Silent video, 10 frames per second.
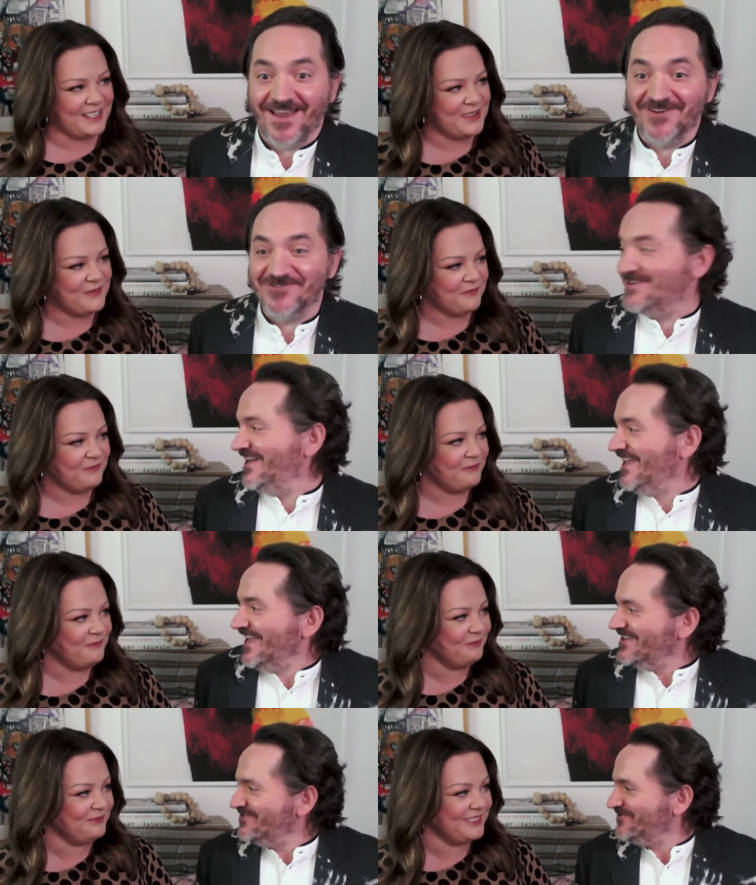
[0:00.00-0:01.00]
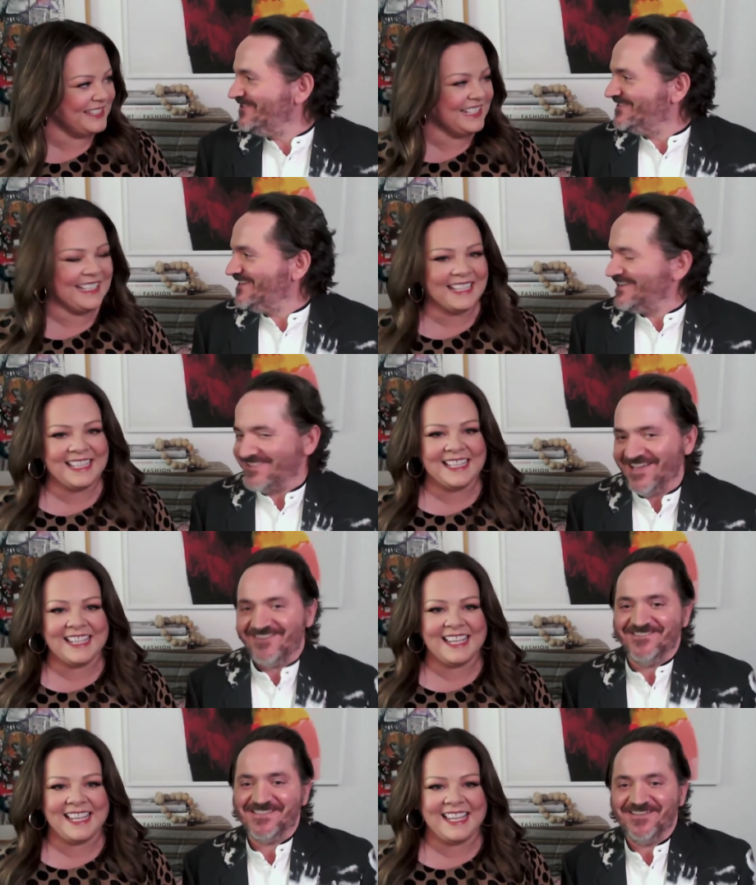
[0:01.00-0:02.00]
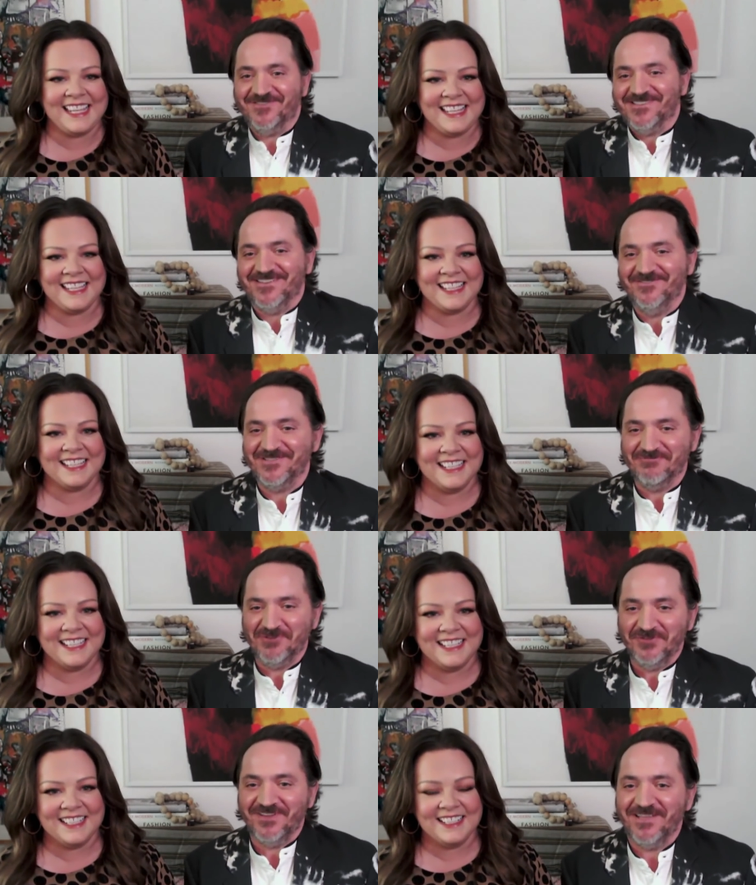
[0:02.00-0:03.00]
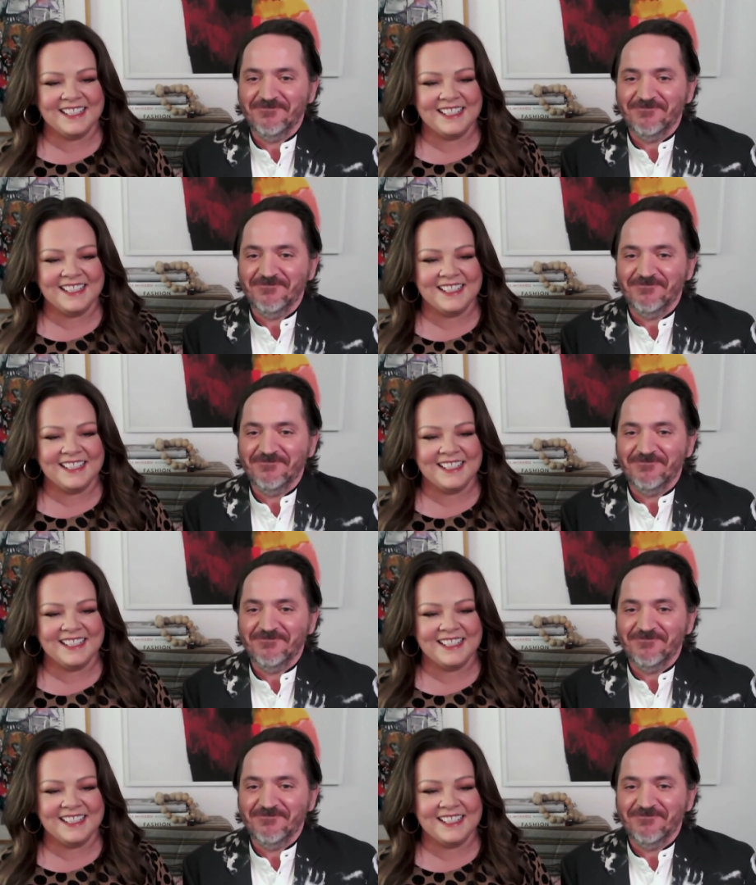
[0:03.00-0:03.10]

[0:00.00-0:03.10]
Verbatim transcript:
Speaker 1: you know, what do you say at that? I was like, it was a, it was a movie.